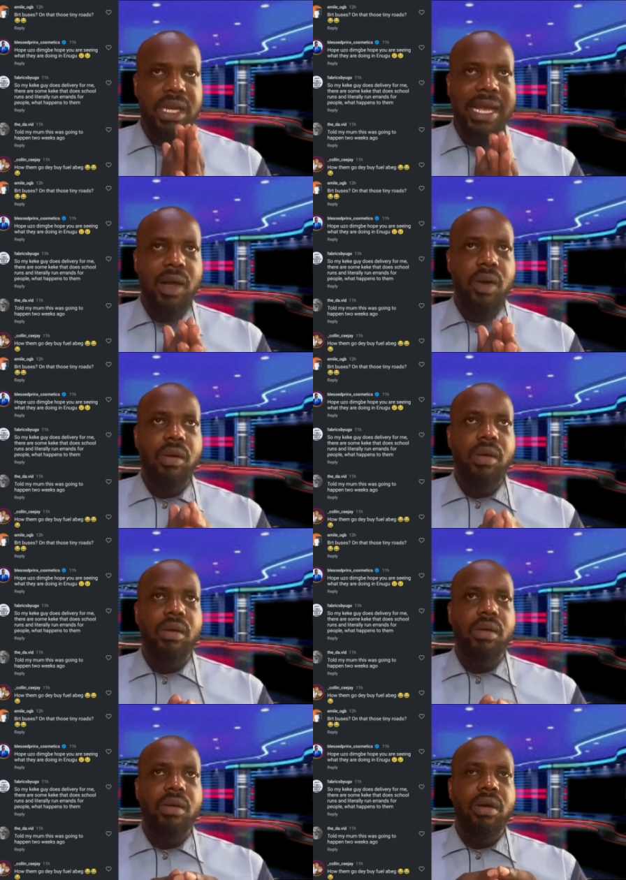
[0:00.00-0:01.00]
Now,
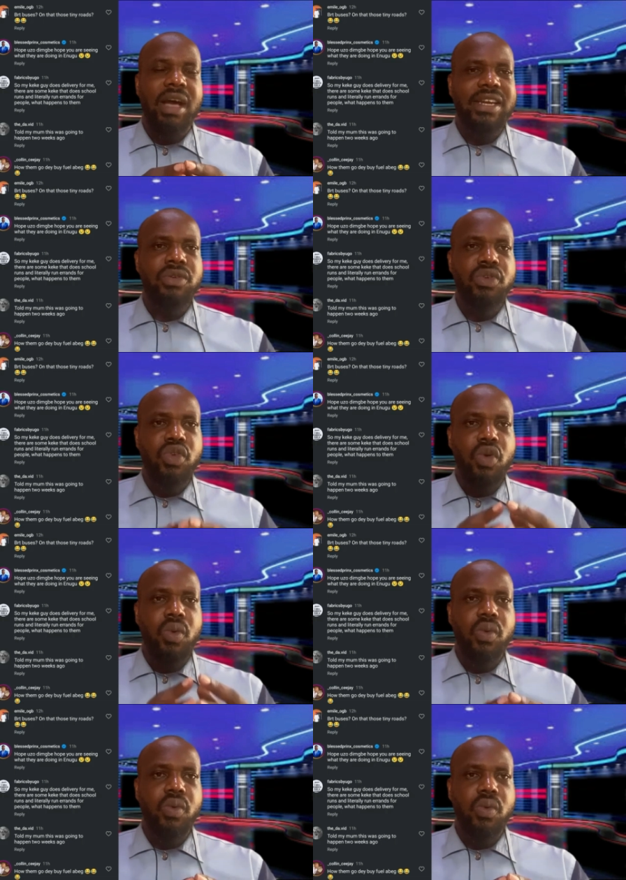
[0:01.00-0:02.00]
I don't
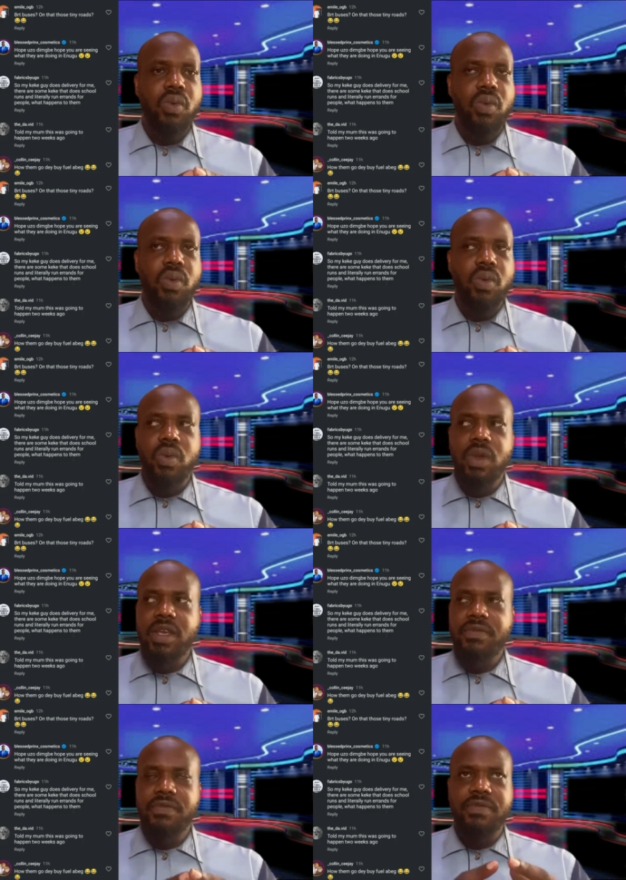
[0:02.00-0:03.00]
know
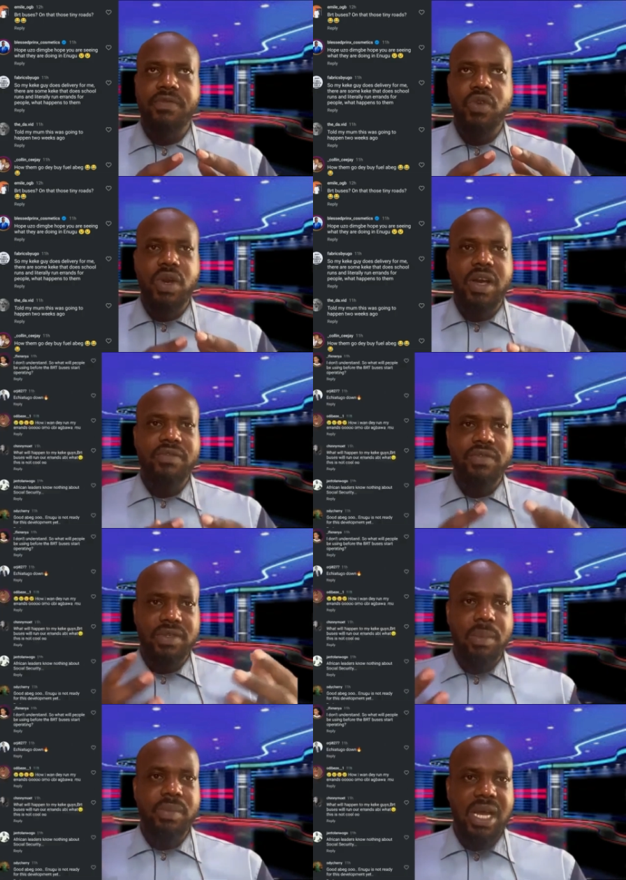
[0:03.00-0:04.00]
if you have
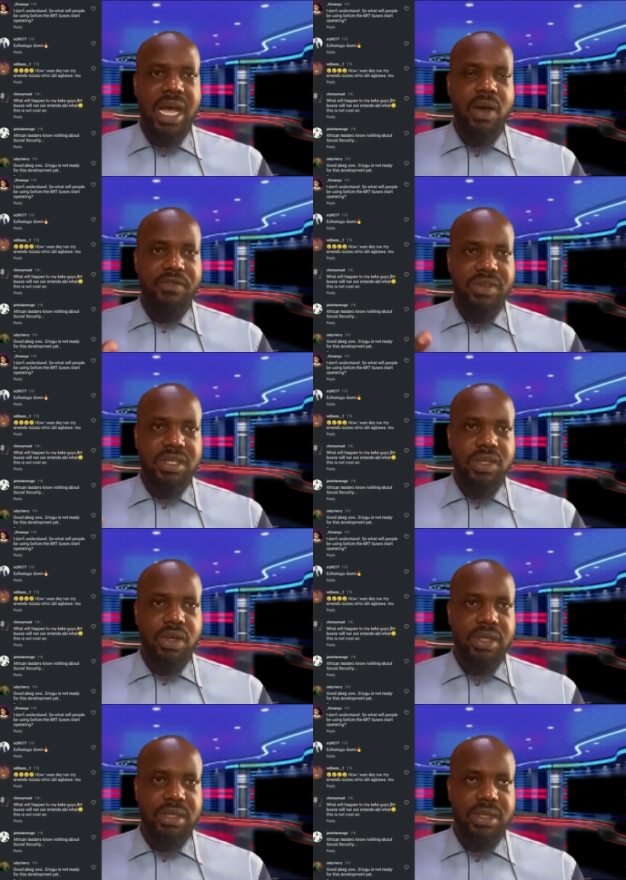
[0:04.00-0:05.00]
somehow visited
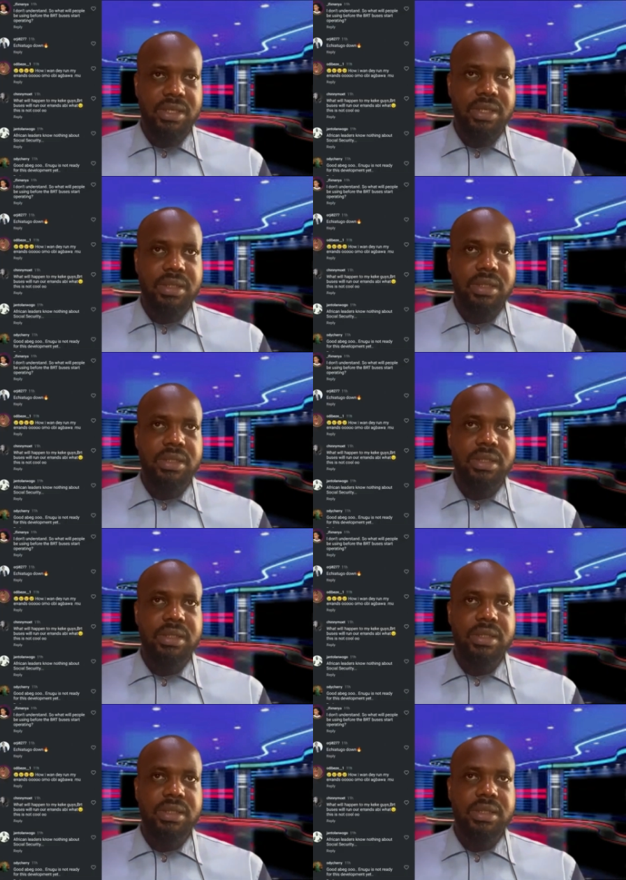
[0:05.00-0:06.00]
other
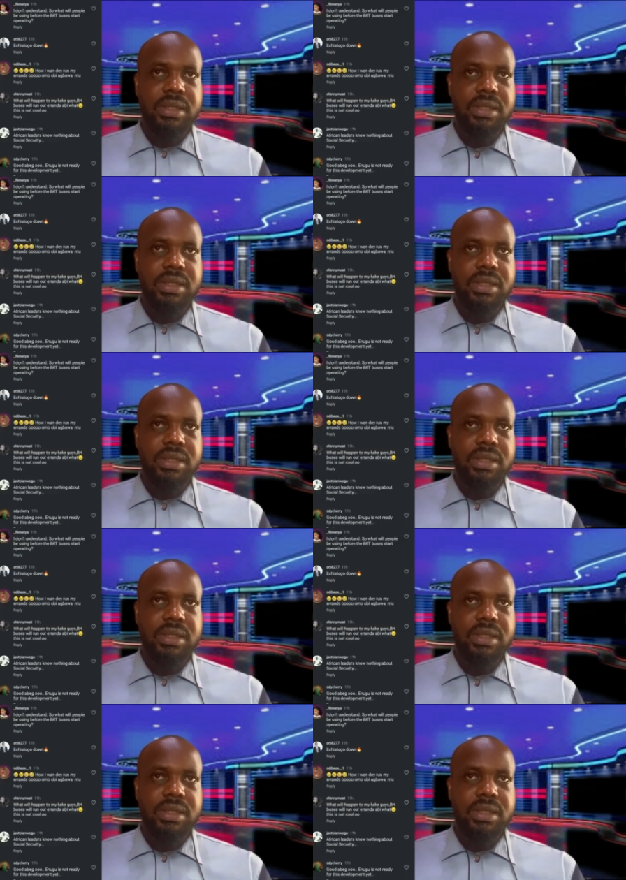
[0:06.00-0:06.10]
cities.